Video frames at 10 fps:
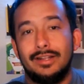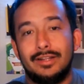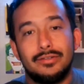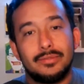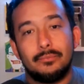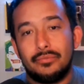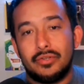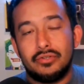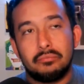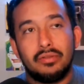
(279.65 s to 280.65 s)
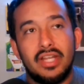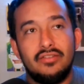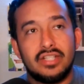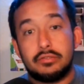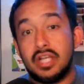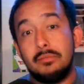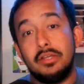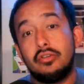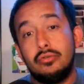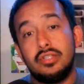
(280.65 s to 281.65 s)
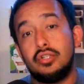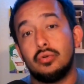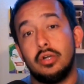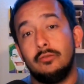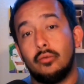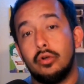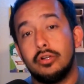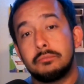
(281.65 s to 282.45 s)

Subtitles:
There's plenty of, you got Tommy Cousy, Jordan Ford.